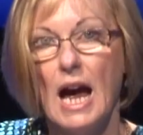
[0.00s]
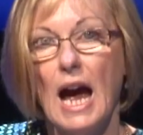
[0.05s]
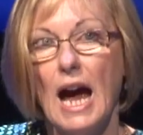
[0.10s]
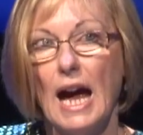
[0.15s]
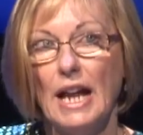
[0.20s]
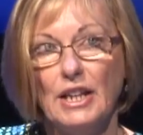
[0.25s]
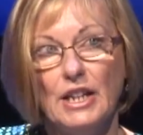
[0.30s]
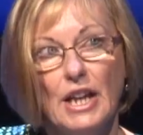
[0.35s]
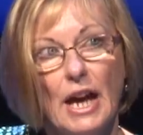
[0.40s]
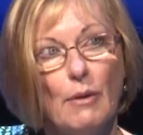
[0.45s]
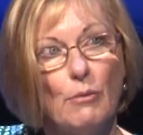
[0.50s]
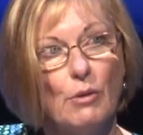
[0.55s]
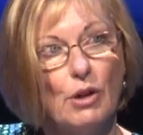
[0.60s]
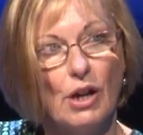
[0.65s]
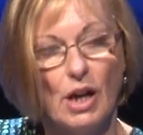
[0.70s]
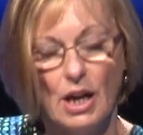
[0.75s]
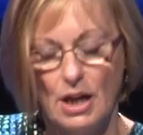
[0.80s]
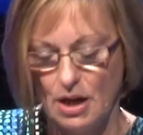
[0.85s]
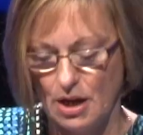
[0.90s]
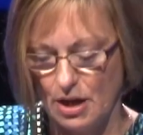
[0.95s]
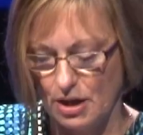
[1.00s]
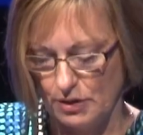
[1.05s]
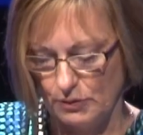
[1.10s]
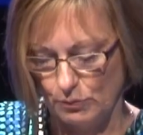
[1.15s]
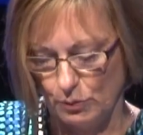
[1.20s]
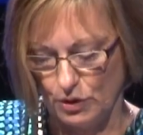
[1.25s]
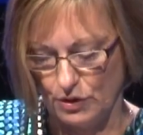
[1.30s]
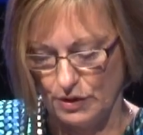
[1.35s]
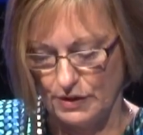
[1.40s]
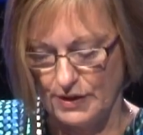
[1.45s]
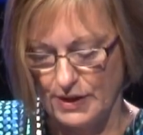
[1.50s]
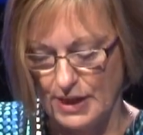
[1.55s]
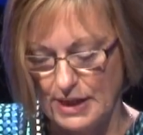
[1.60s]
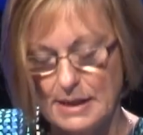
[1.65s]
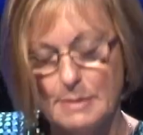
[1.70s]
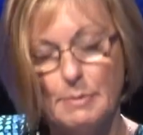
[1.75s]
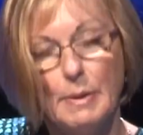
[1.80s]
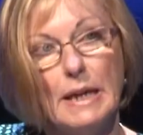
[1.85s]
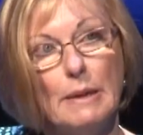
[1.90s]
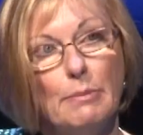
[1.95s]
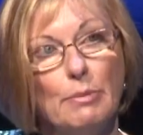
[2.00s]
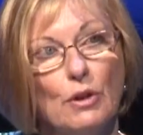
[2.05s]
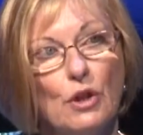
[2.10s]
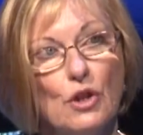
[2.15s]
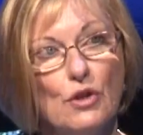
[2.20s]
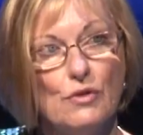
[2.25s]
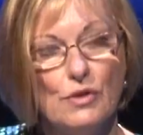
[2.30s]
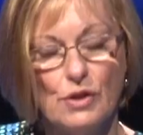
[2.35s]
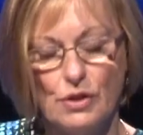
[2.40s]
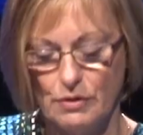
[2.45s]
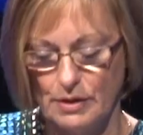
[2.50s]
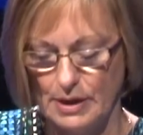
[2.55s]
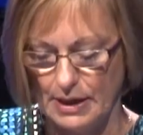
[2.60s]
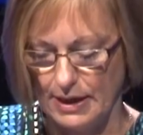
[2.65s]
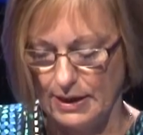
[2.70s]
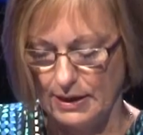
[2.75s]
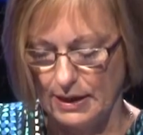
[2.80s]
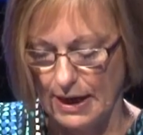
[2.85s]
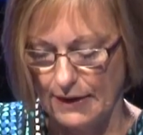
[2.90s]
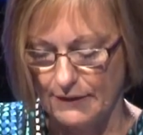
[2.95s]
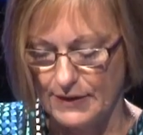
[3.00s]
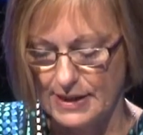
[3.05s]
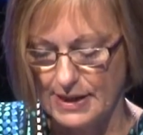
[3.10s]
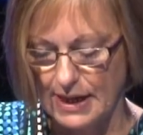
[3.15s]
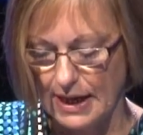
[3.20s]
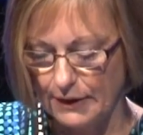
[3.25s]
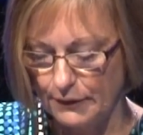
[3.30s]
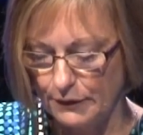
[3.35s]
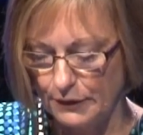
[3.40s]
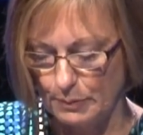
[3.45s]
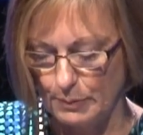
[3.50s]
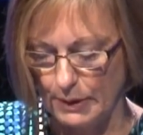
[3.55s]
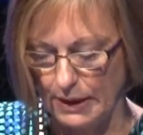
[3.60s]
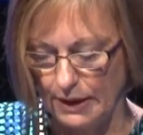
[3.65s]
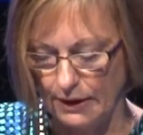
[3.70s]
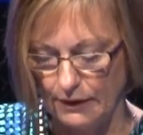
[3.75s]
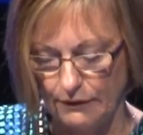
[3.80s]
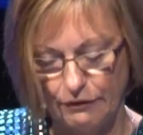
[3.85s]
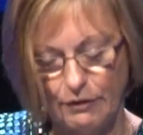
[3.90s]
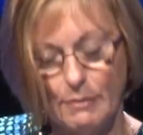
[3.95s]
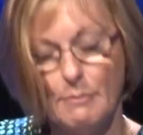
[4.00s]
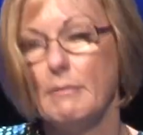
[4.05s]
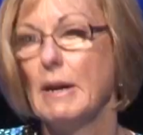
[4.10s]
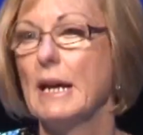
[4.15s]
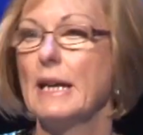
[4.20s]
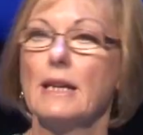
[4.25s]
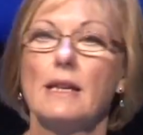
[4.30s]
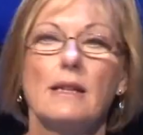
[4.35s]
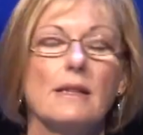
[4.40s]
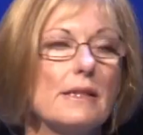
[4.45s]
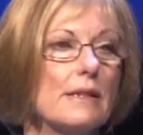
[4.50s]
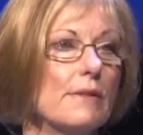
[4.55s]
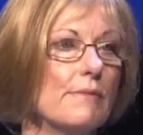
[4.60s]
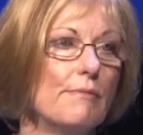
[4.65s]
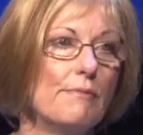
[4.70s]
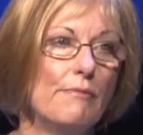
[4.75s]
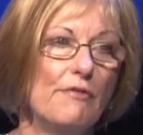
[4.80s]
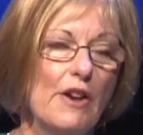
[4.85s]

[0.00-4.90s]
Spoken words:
And yet what I learnt was these people who do that have saved me from making some